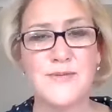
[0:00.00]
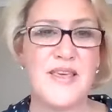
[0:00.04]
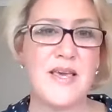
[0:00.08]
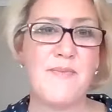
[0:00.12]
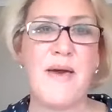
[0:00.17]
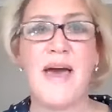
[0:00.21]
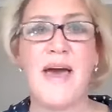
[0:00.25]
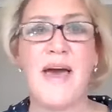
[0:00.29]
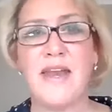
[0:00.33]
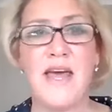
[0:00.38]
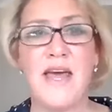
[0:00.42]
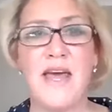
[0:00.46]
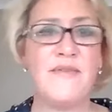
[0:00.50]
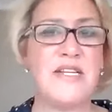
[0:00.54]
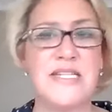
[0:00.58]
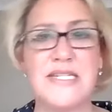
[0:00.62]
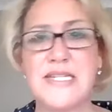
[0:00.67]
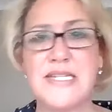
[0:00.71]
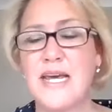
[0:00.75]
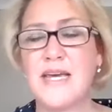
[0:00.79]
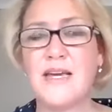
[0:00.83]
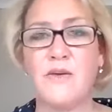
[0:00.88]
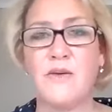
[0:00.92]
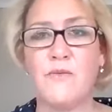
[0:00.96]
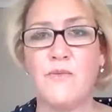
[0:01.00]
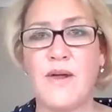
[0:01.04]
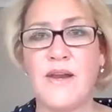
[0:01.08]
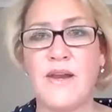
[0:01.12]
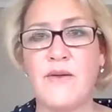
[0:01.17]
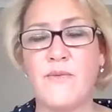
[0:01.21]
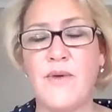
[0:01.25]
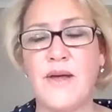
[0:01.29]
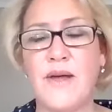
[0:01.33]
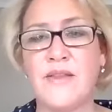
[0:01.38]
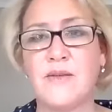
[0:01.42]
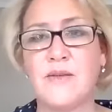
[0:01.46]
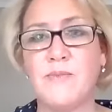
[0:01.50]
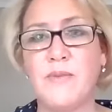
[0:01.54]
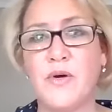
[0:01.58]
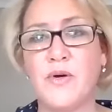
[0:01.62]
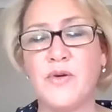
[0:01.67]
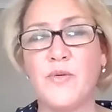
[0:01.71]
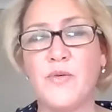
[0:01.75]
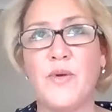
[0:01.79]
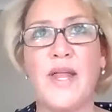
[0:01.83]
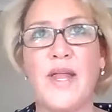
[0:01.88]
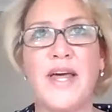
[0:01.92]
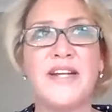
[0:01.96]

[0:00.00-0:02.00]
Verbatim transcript: we think about having to take a run around the block.